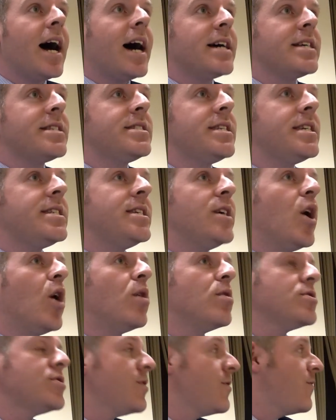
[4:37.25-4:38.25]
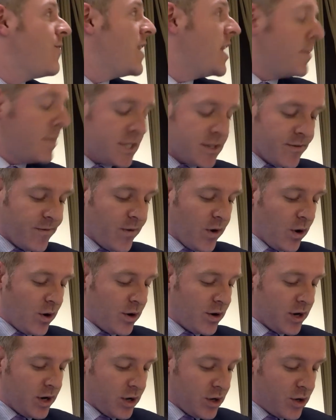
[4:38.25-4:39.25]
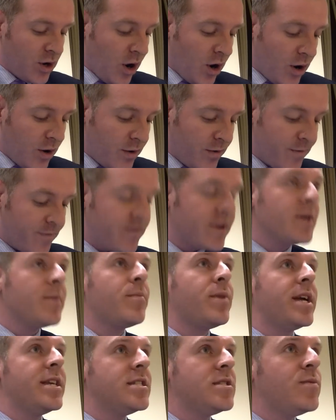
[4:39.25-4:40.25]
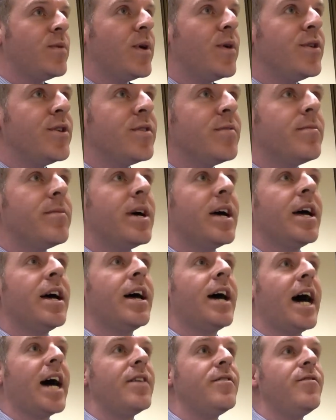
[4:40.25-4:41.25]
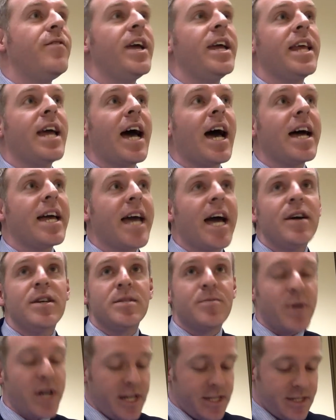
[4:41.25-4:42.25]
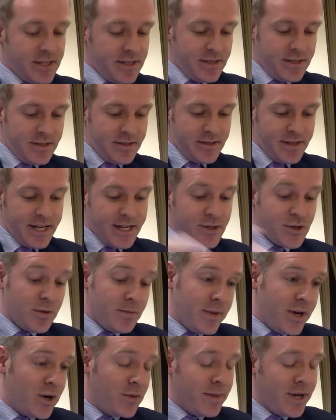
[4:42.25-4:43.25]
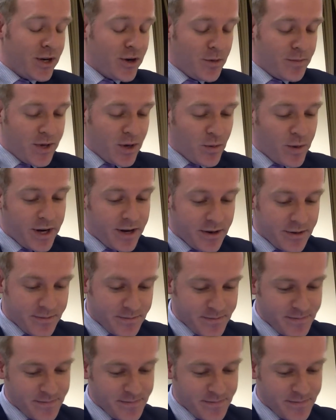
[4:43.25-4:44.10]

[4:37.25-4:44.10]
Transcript: a city also famous for golf, Prince William, and very high house prices, as you may or may not be aware.